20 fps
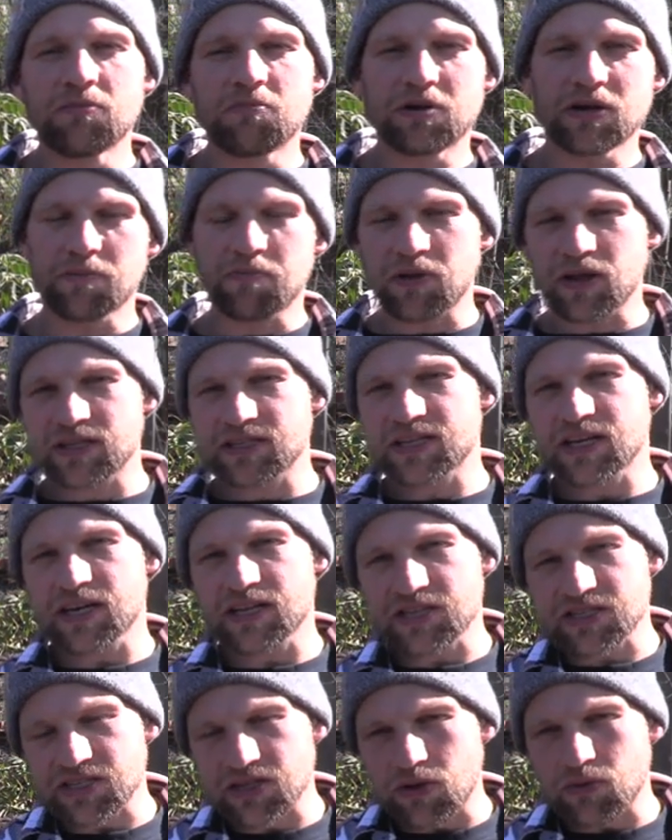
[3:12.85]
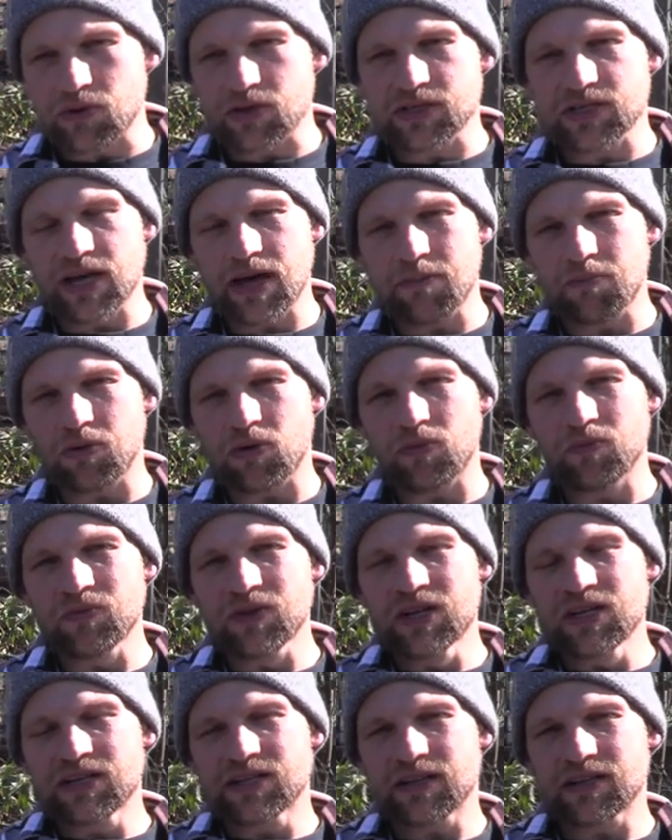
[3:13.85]
But he plays it at a slower tempo.
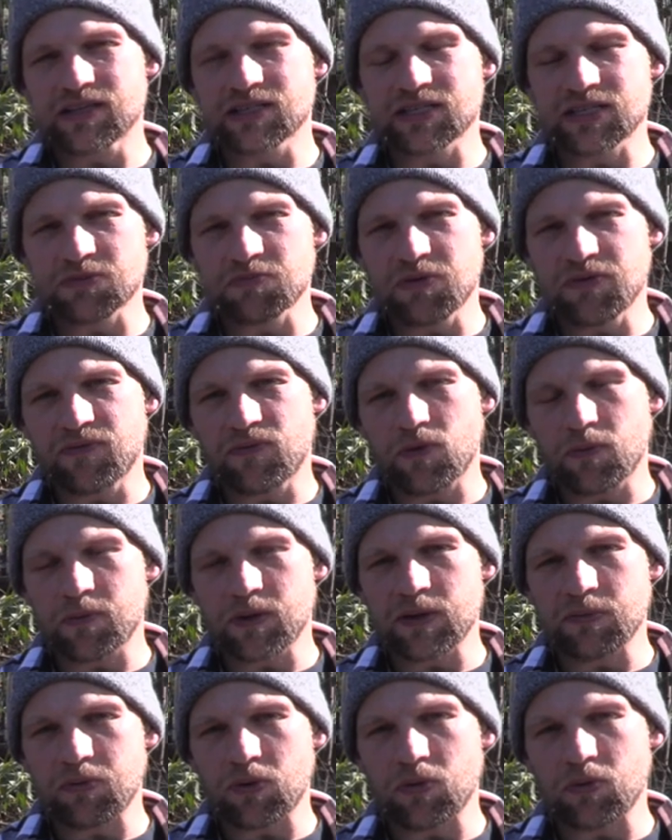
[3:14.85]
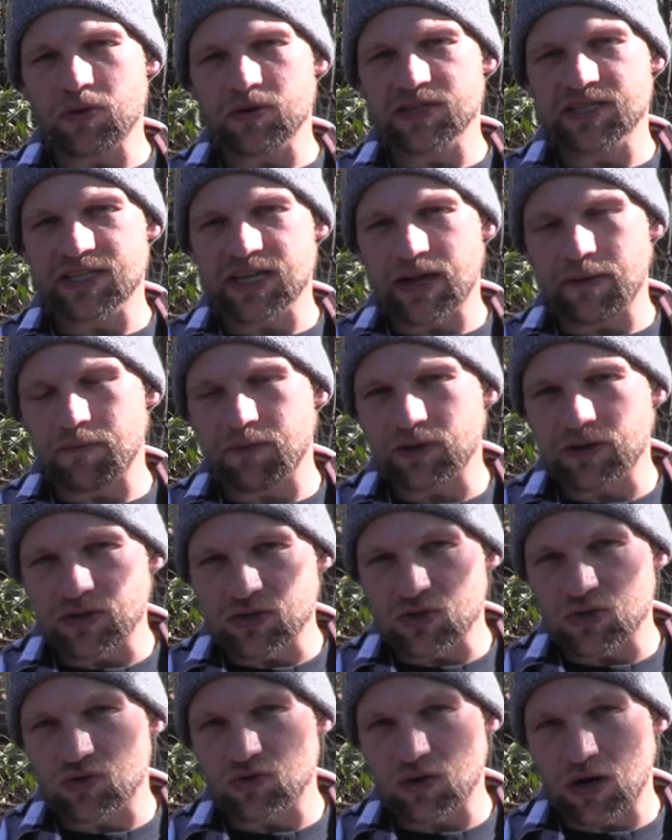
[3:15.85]
Now this is before people were
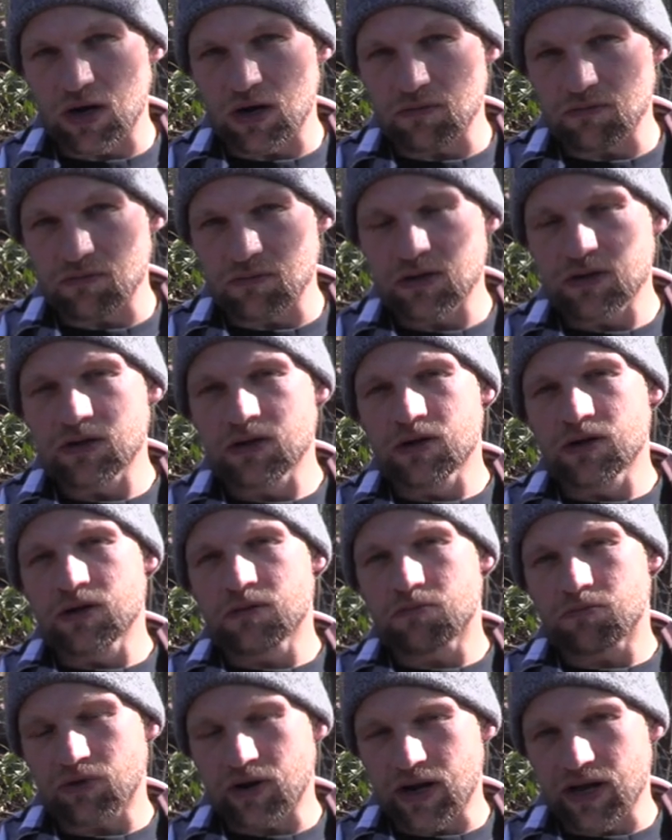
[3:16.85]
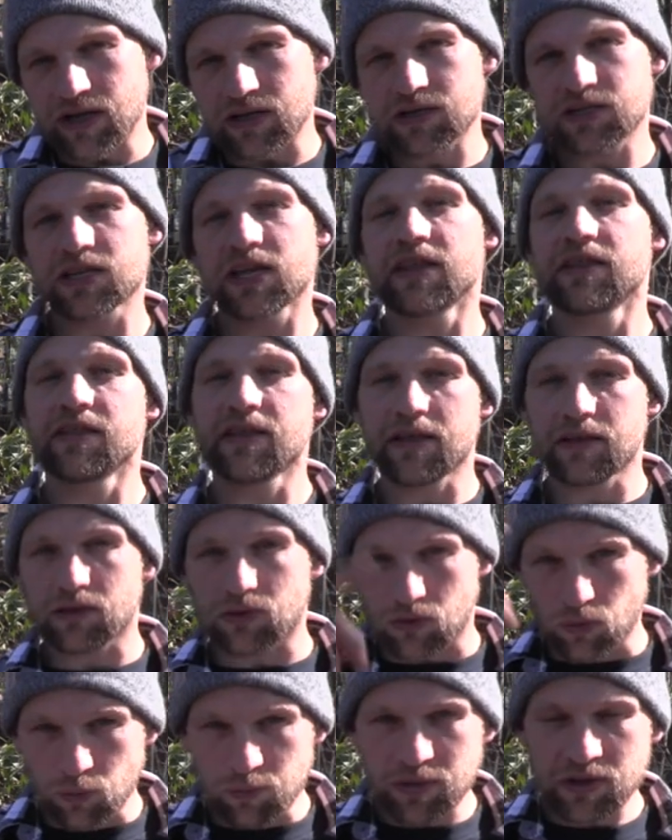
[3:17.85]
sampling drum breaks and then
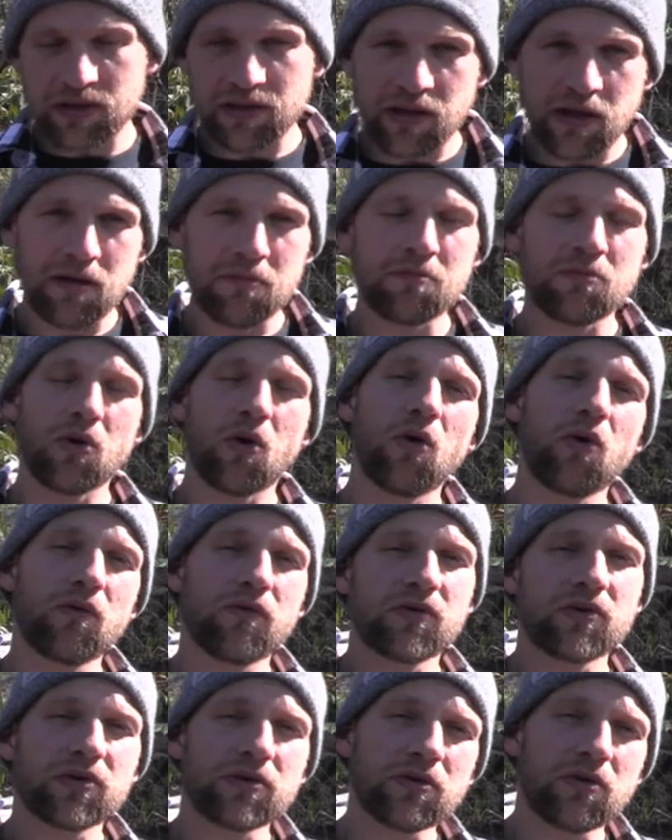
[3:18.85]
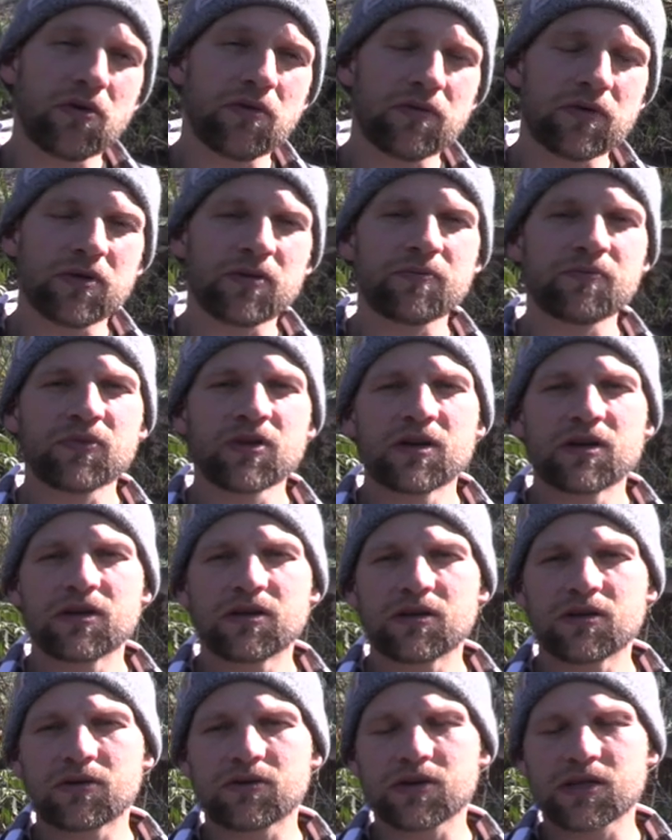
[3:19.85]
looping them over and over,
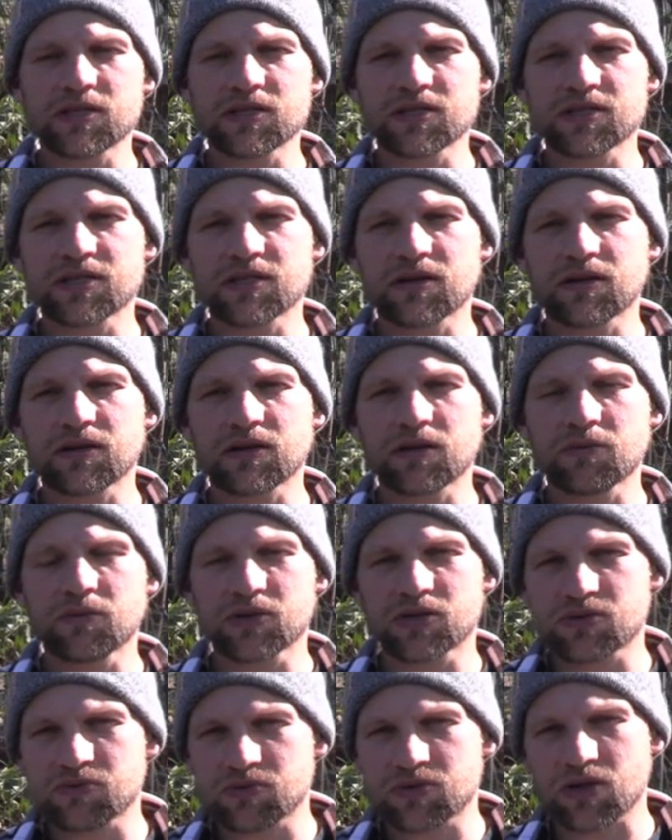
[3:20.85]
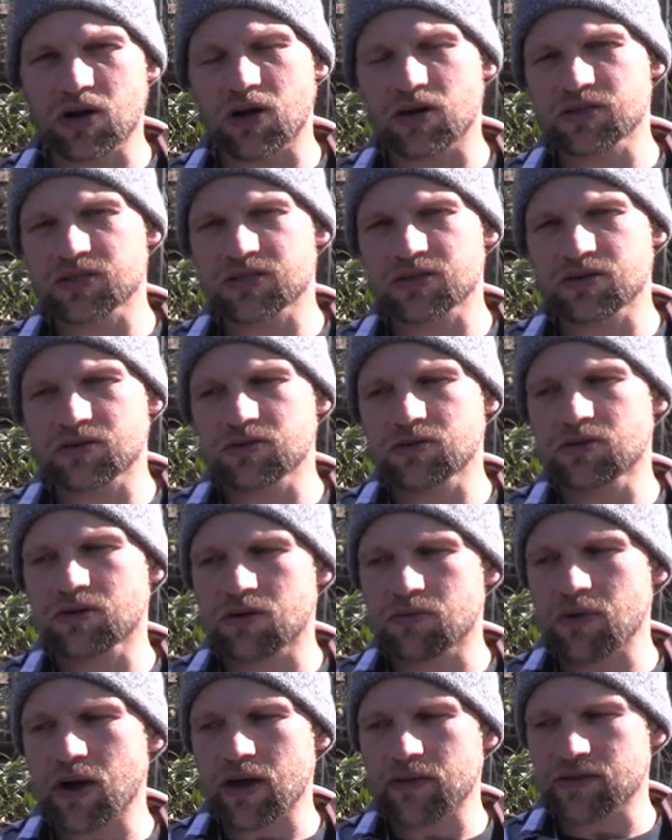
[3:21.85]
you know, necessarily, which was also
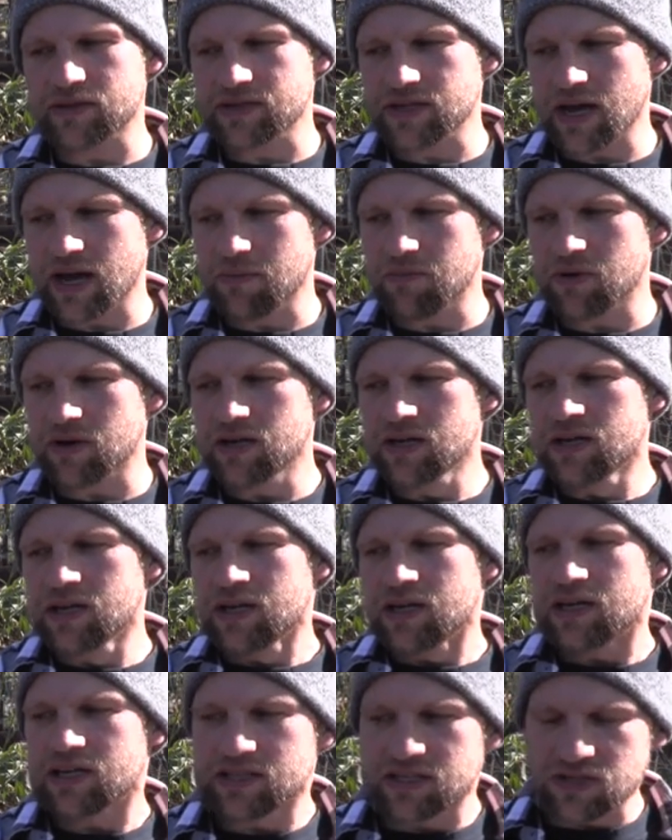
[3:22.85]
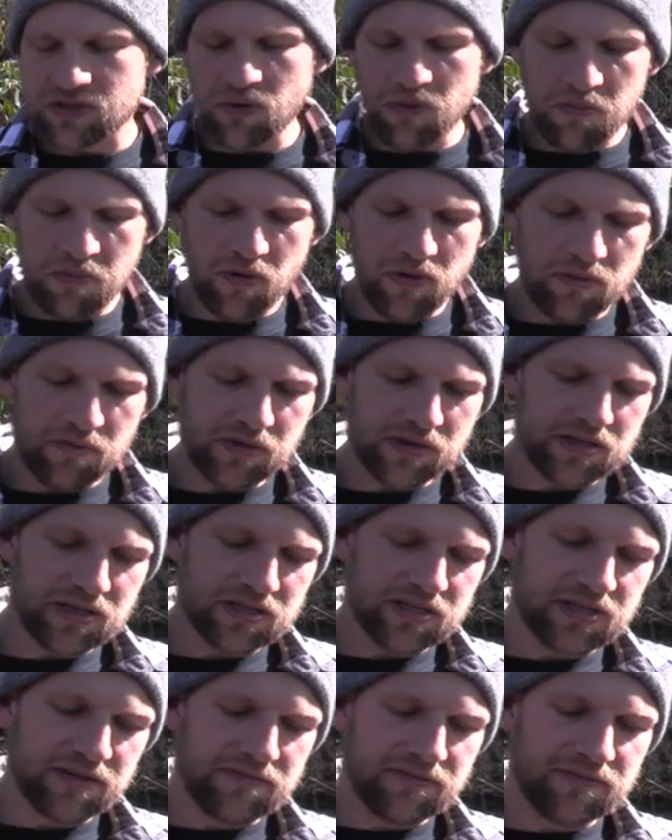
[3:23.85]
around the time. But it's so important
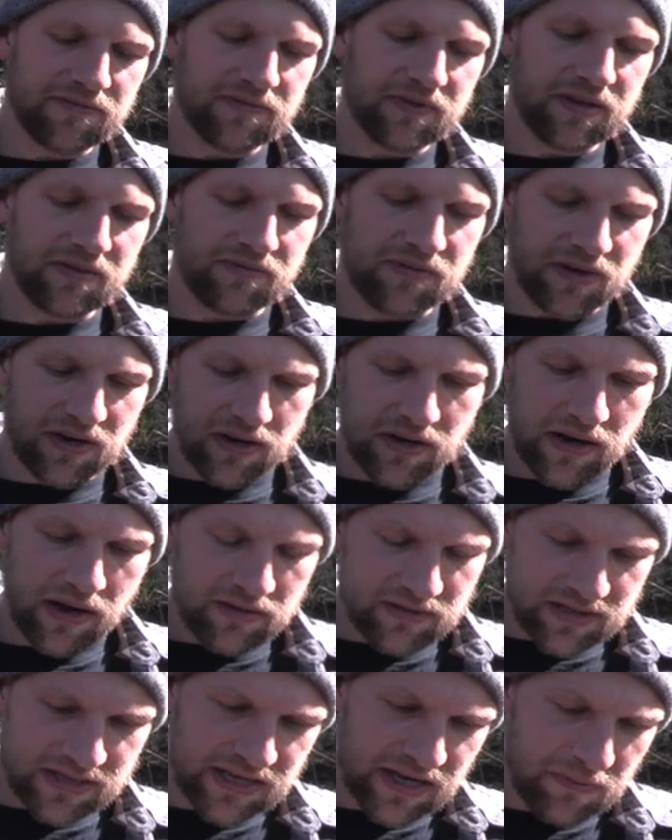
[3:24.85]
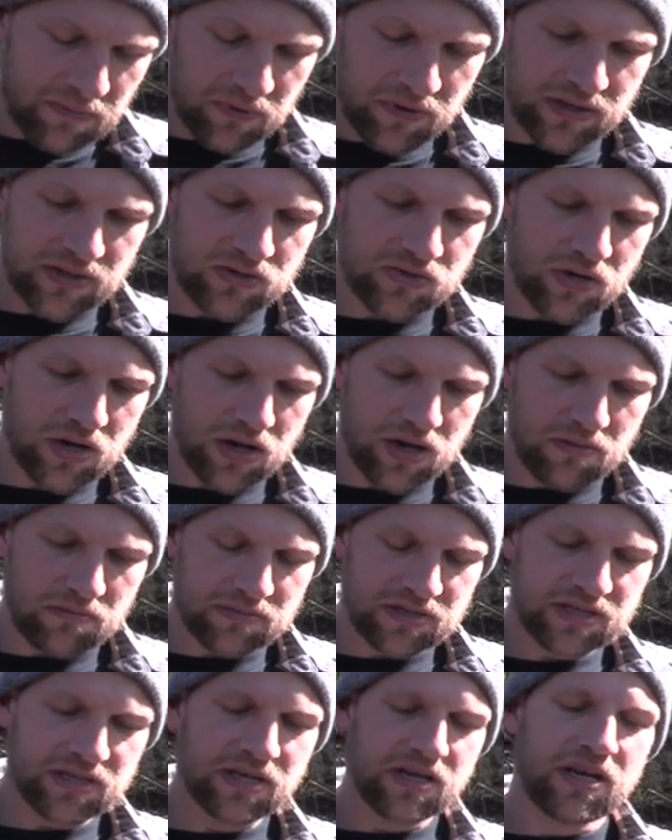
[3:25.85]
because he, he figured out sampling
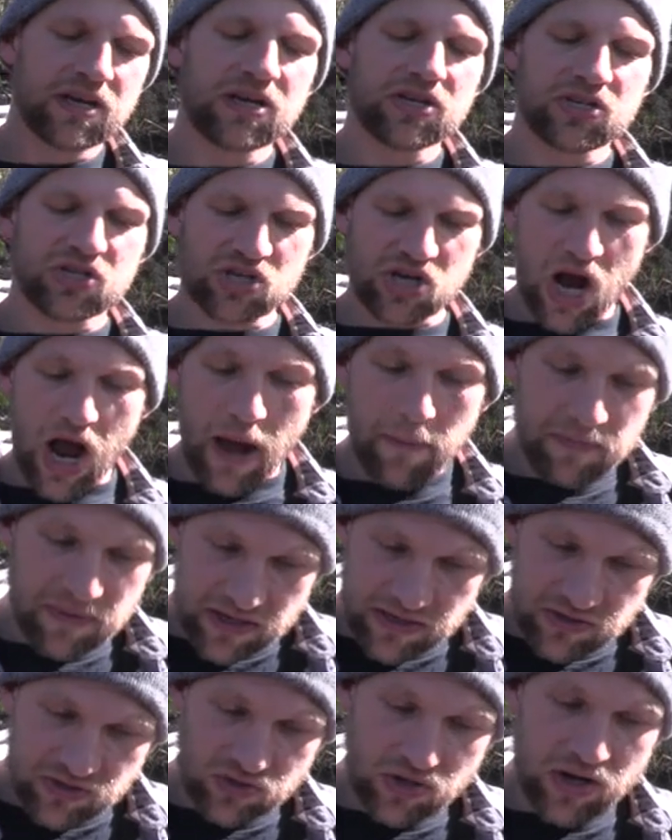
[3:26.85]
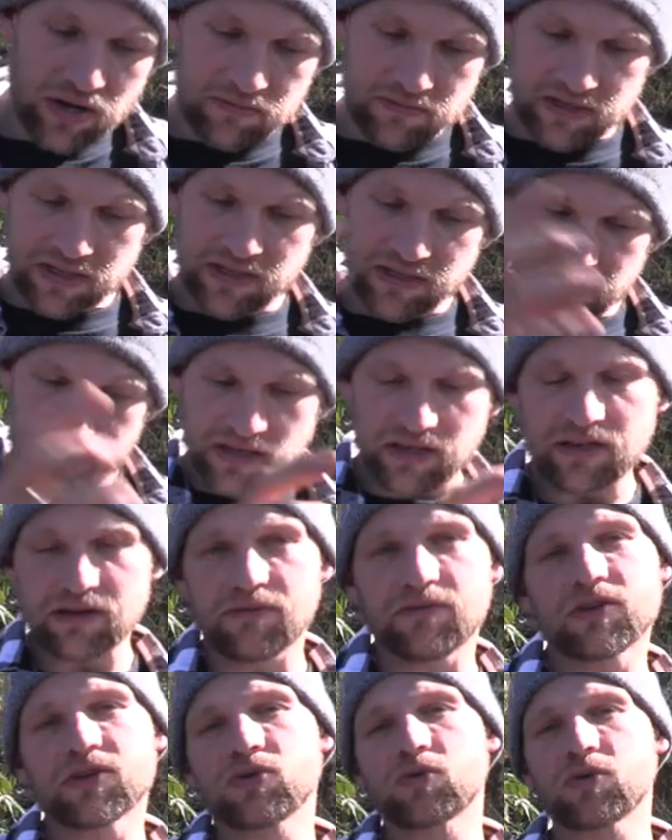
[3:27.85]
drums, chopping drums into
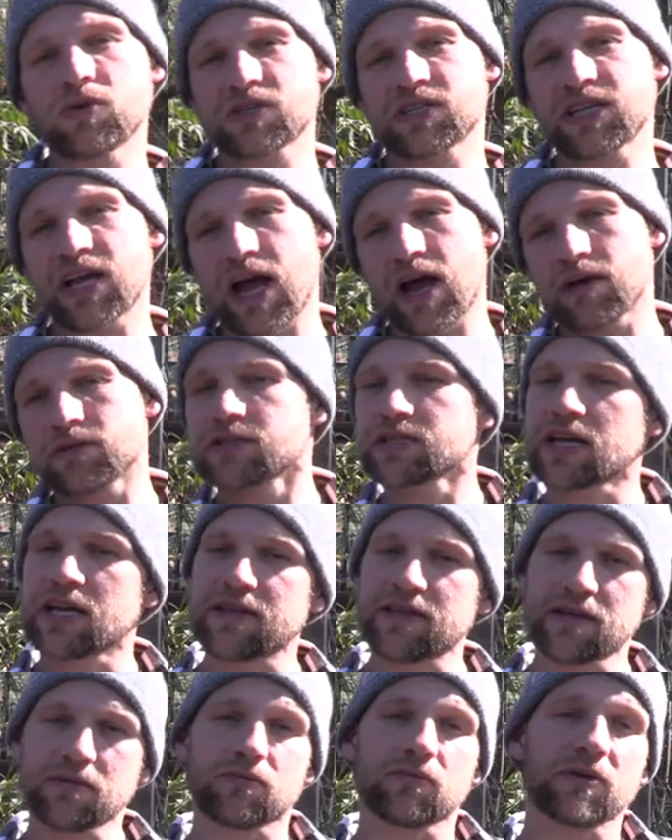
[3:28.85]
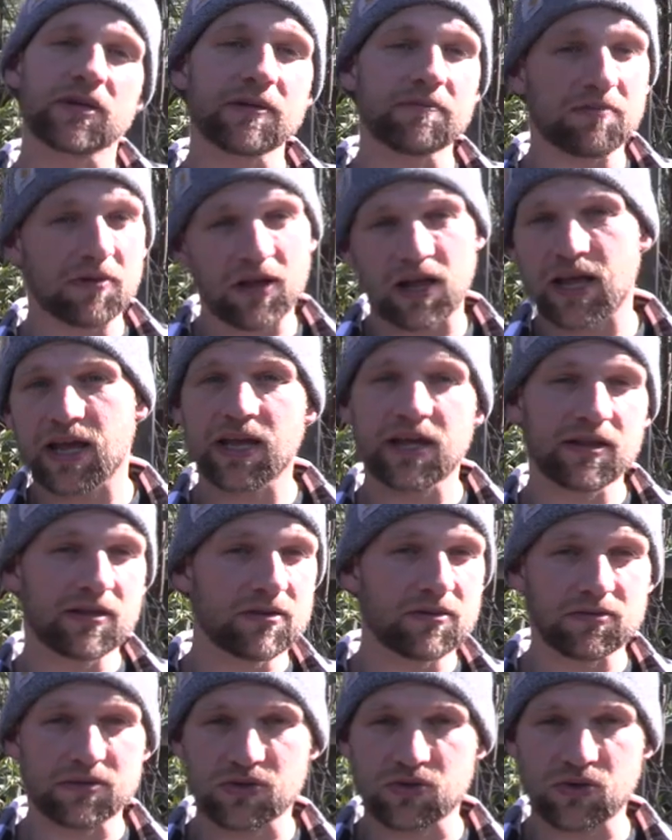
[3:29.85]
individual sounds, and then replaying
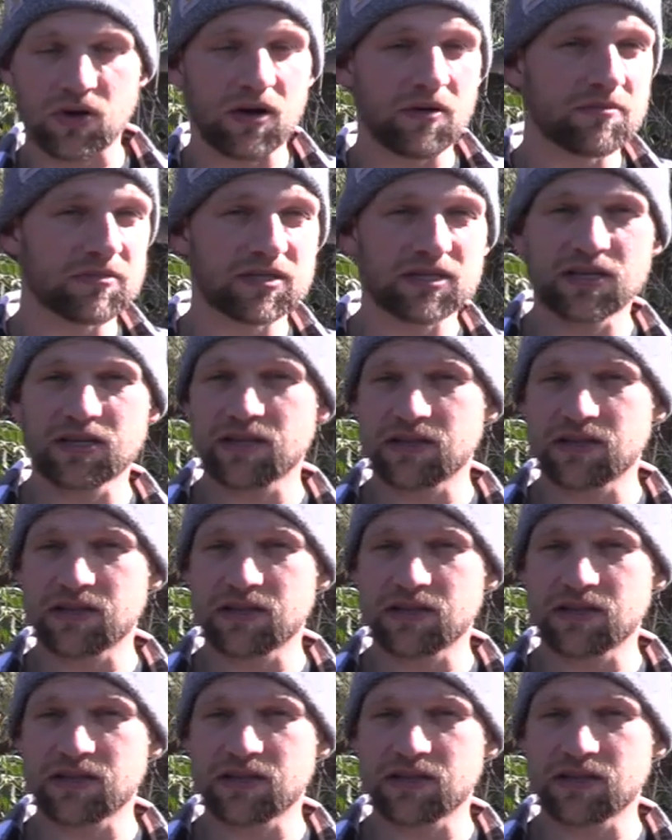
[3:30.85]
those drums.